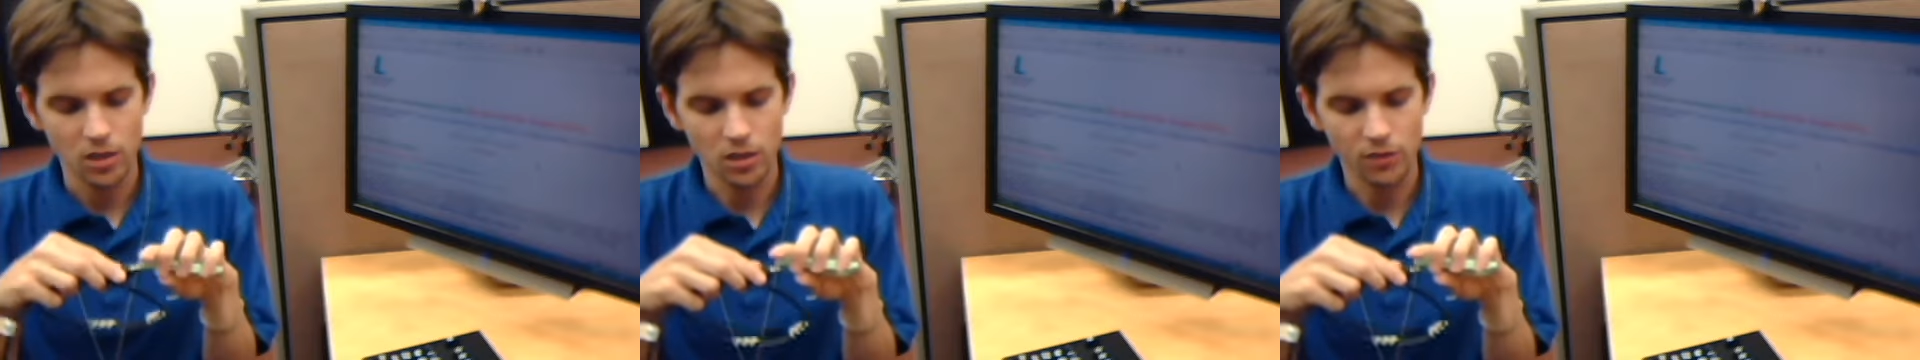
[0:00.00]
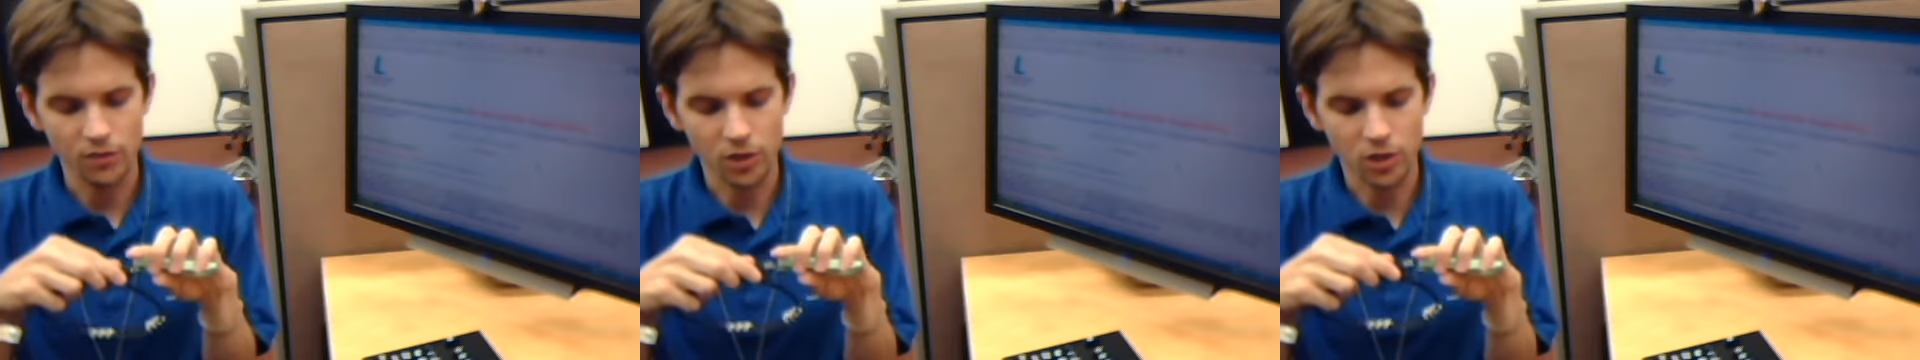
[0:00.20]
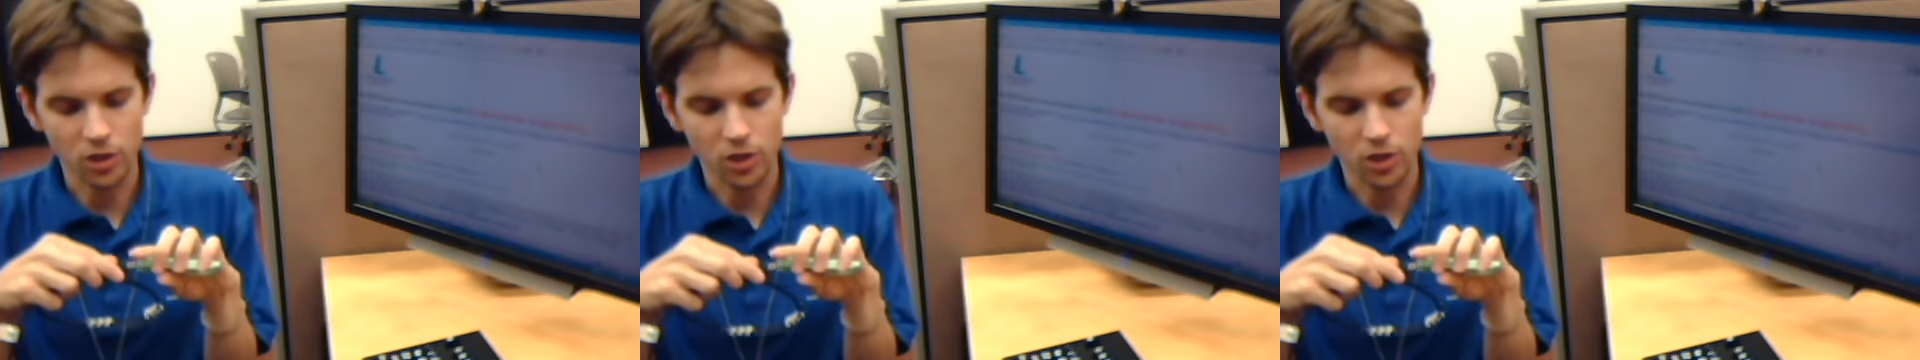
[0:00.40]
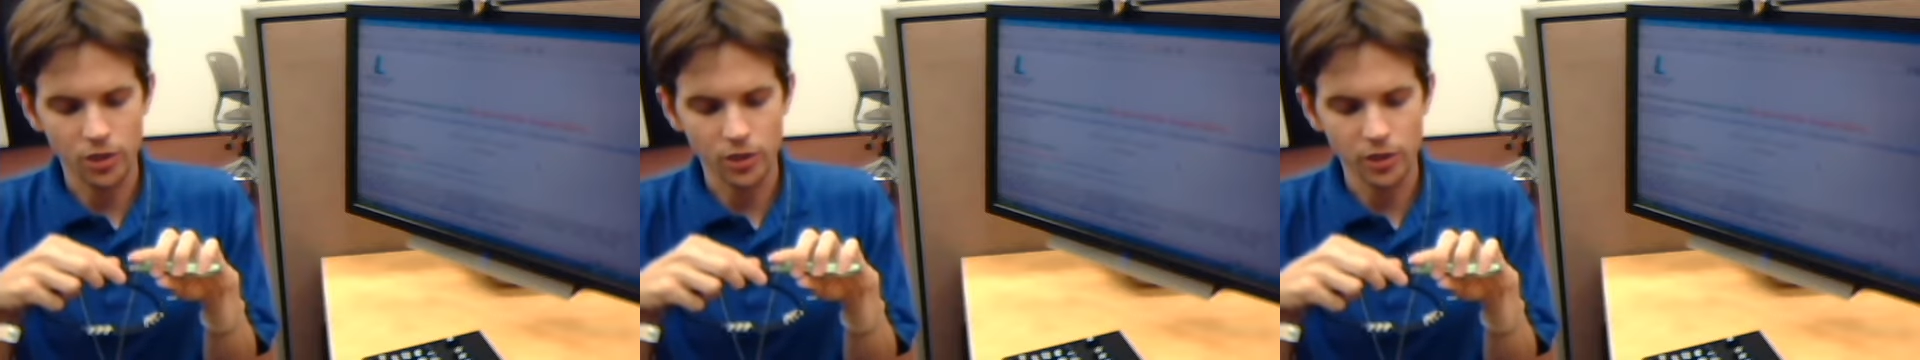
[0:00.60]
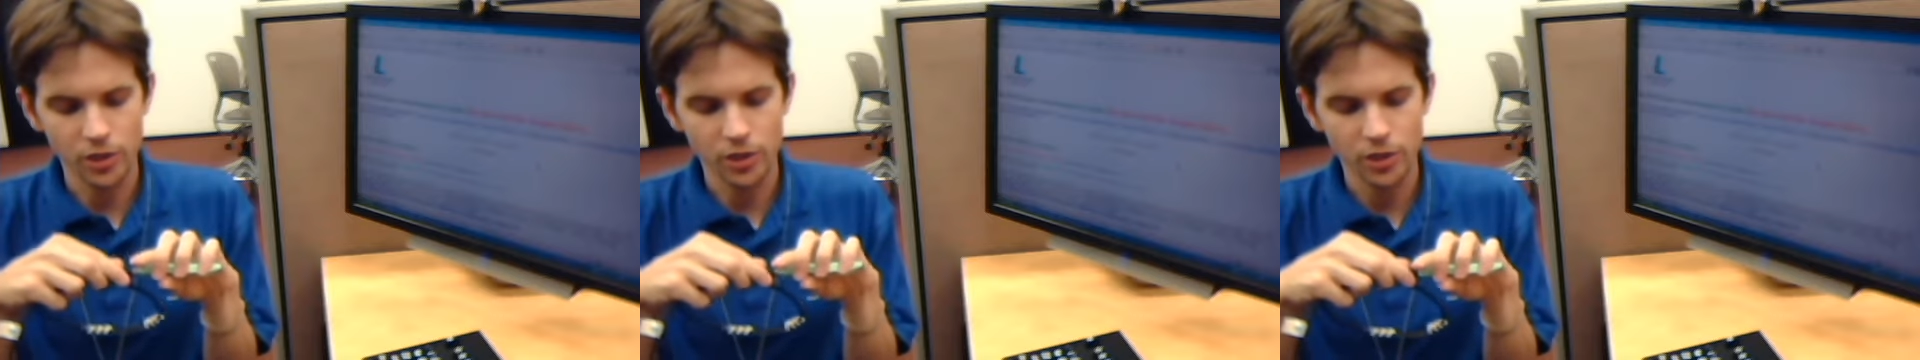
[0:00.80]
of the
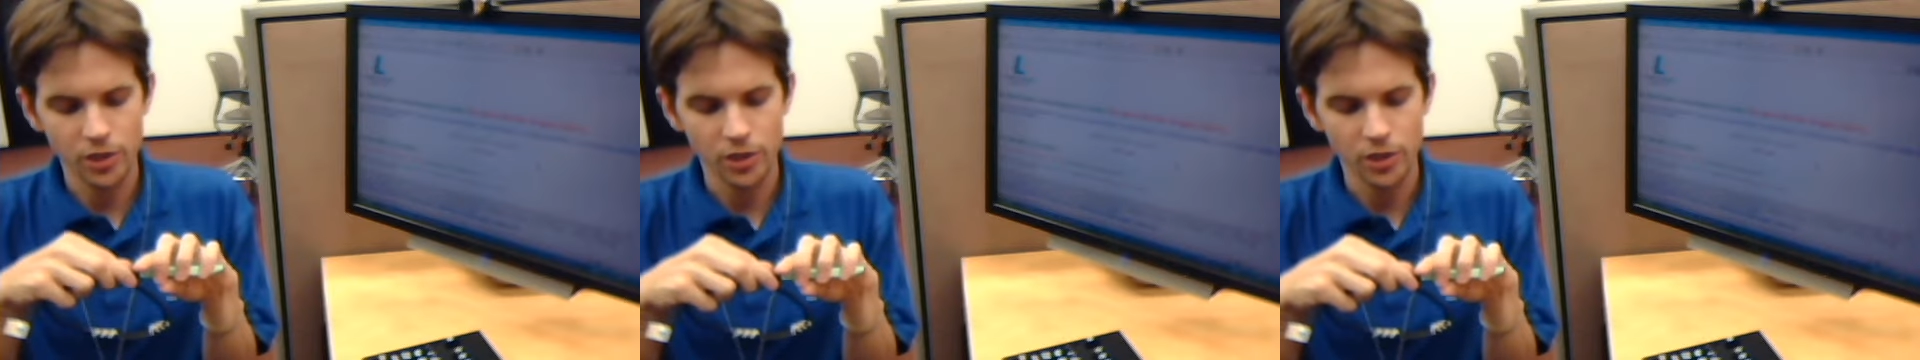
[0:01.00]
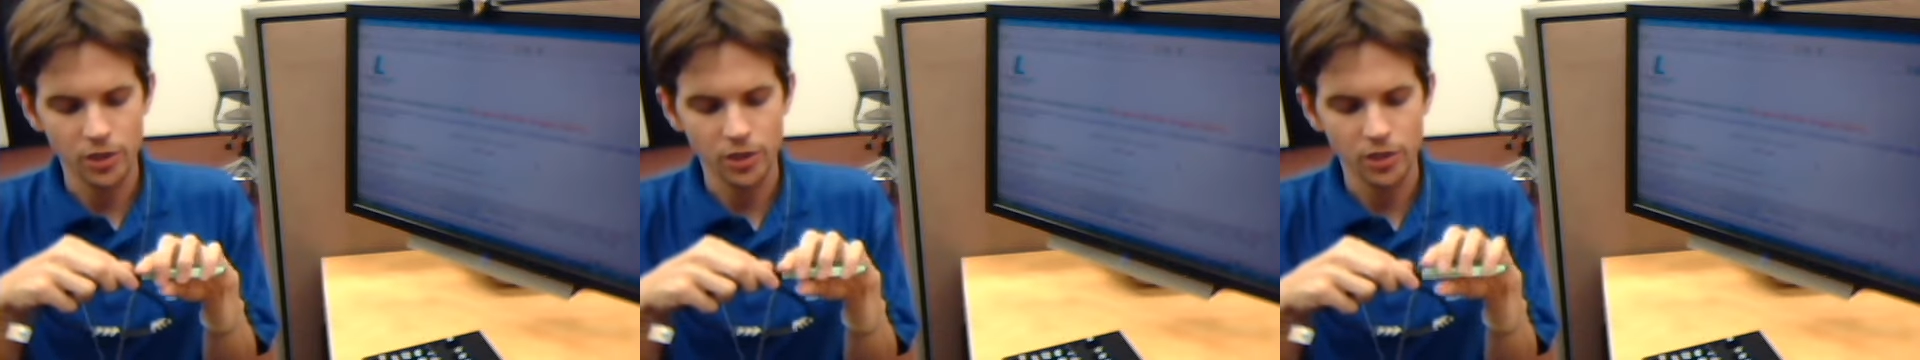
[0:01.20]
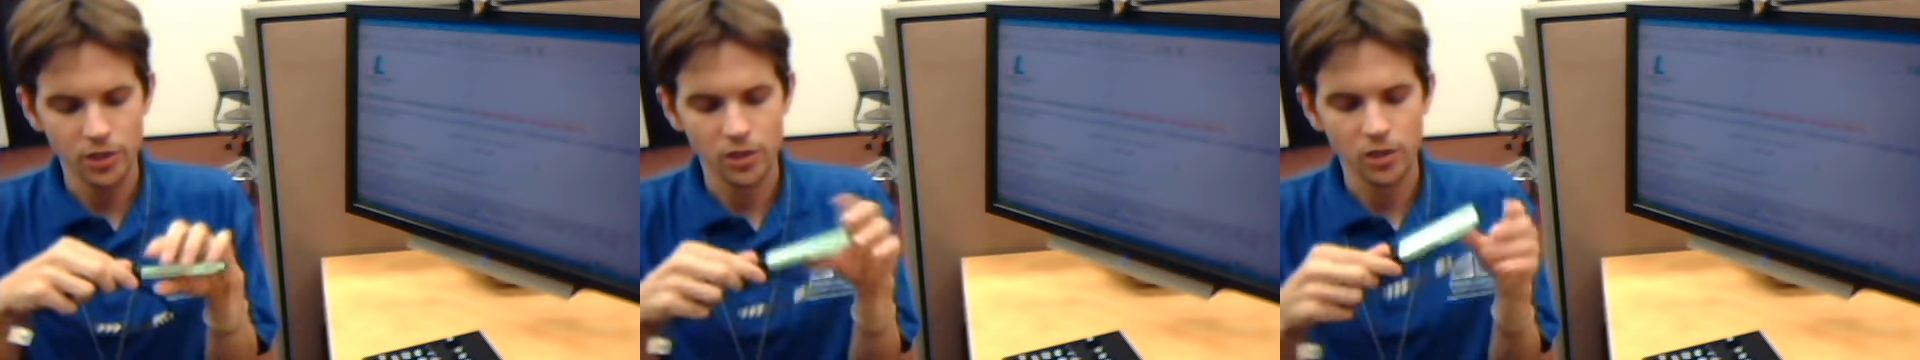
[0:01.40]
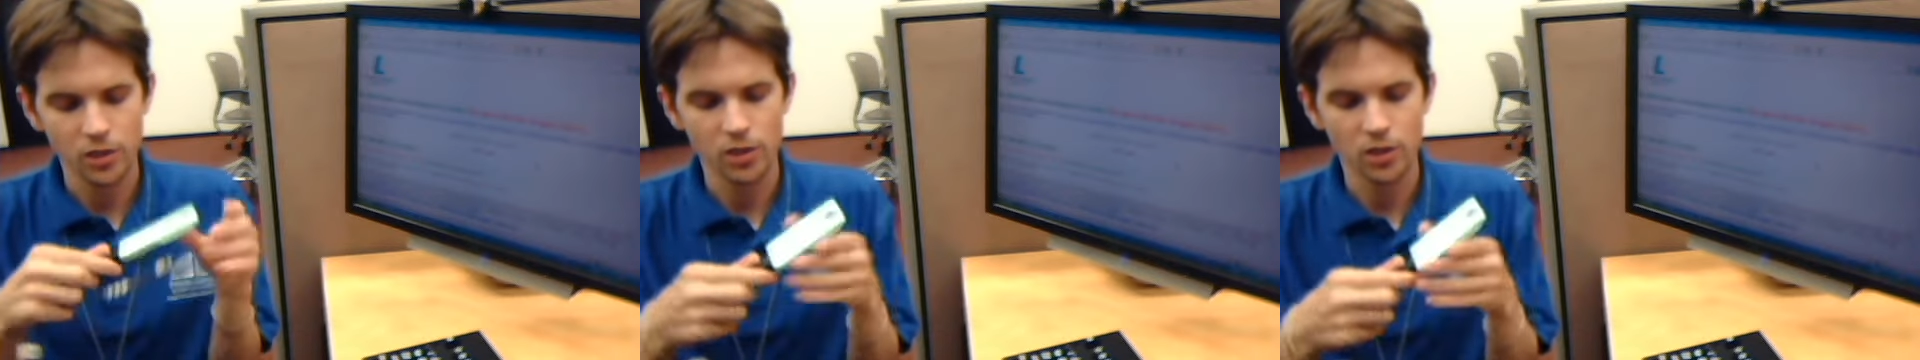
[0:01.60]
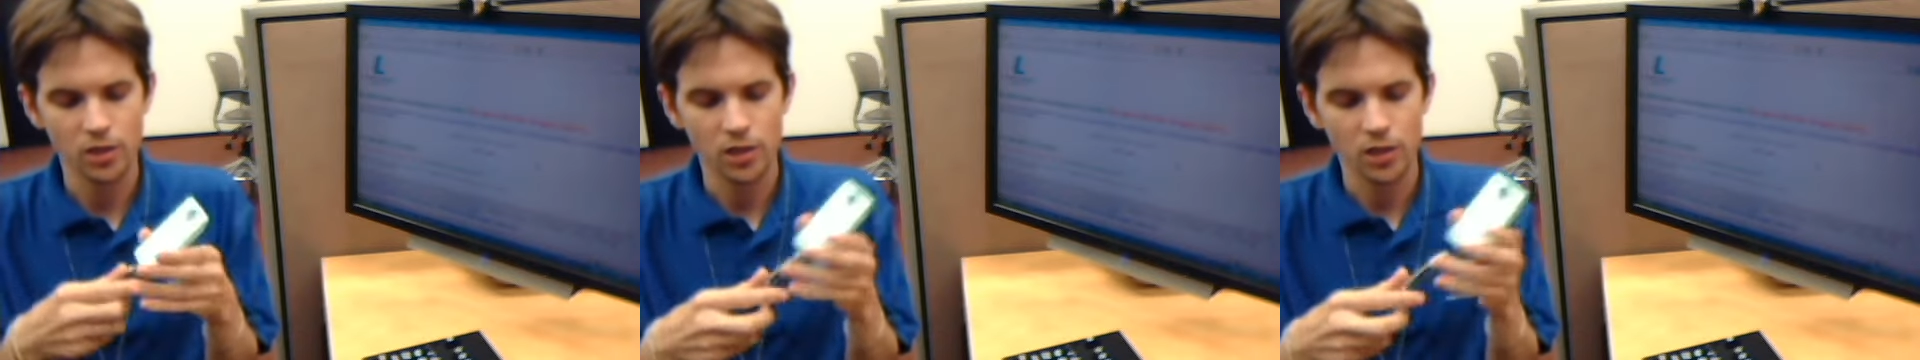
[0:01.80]
cartridge,
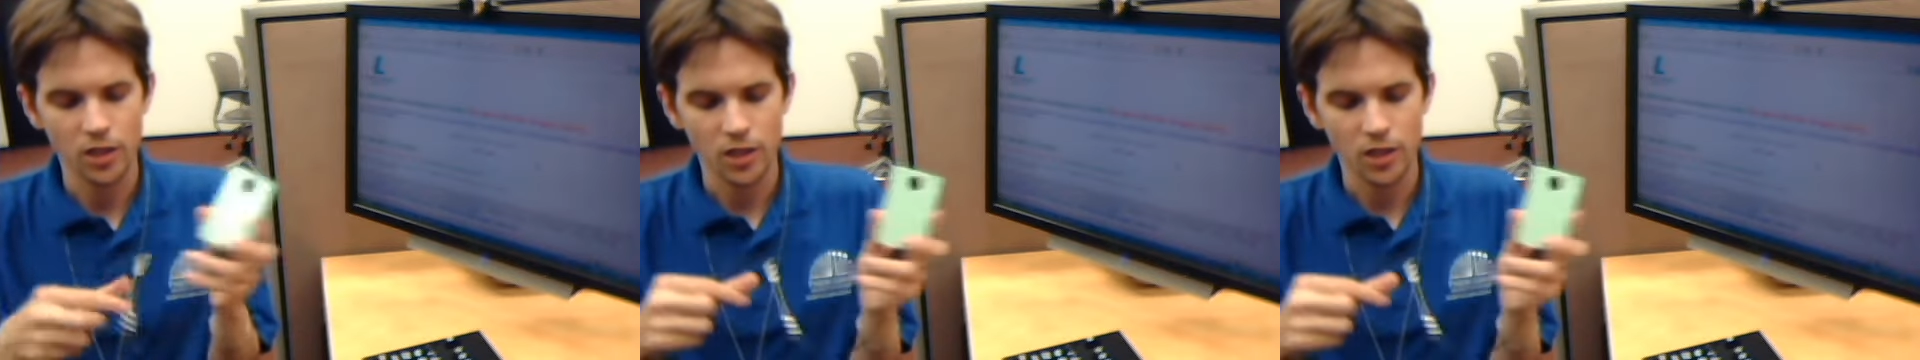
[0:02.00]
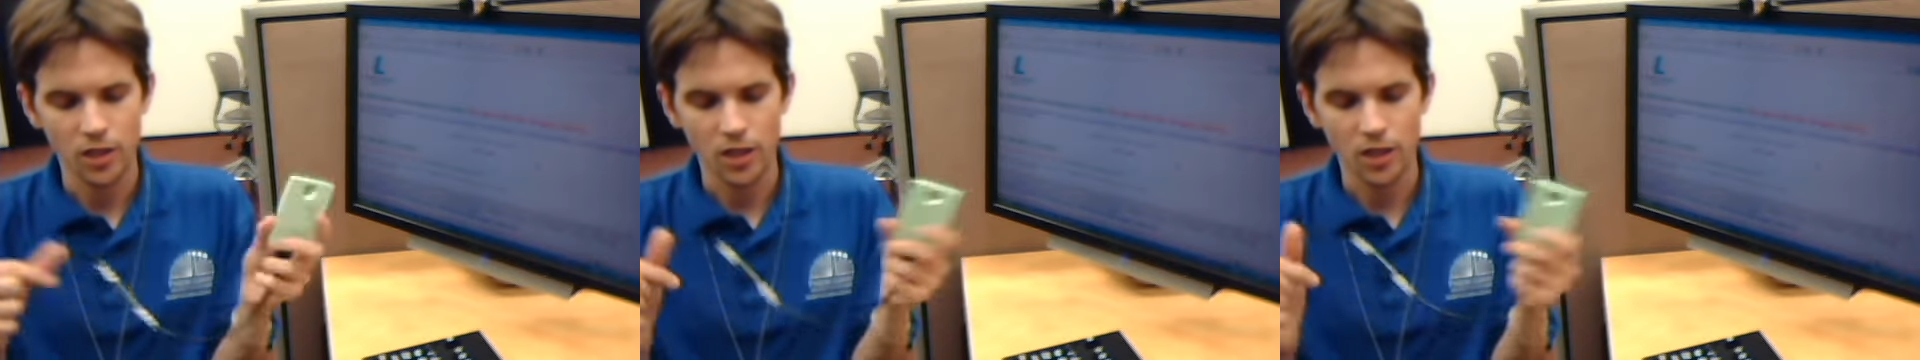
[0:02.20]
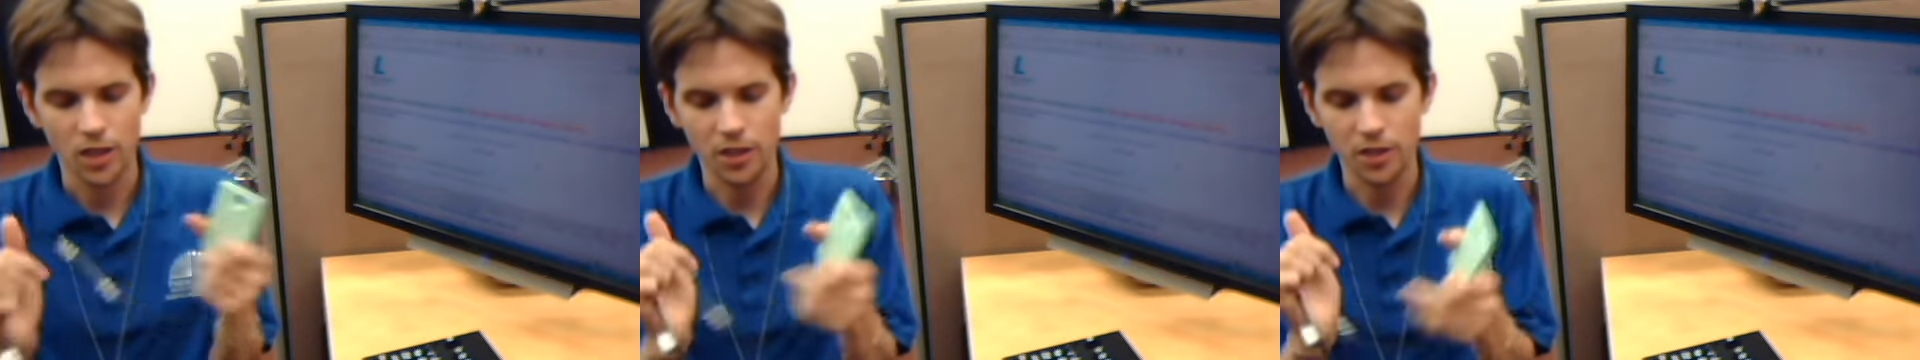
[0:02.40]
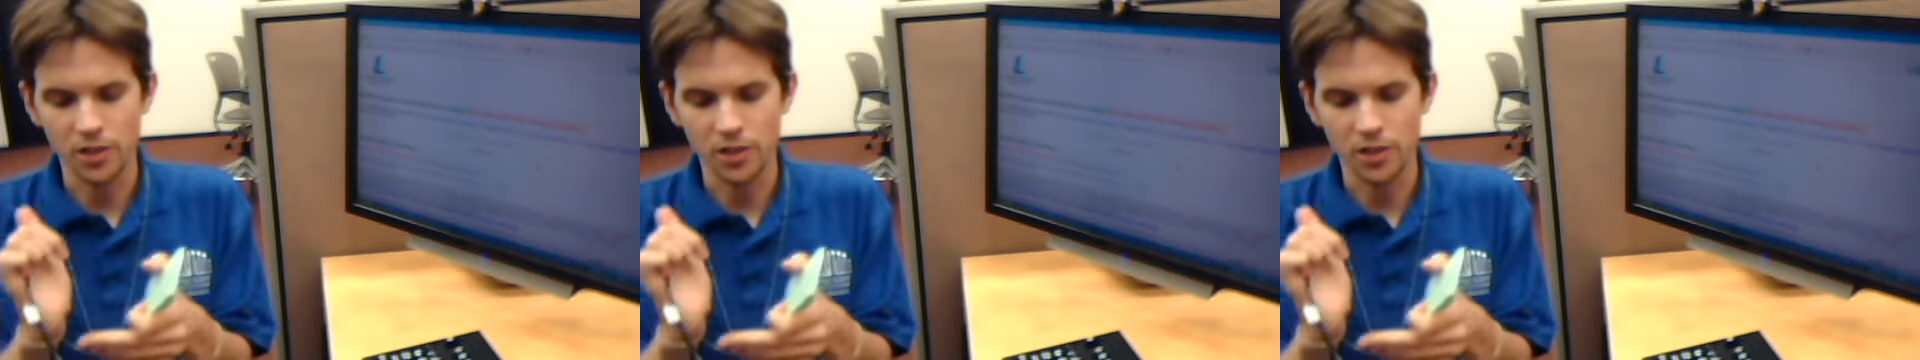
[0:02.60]
and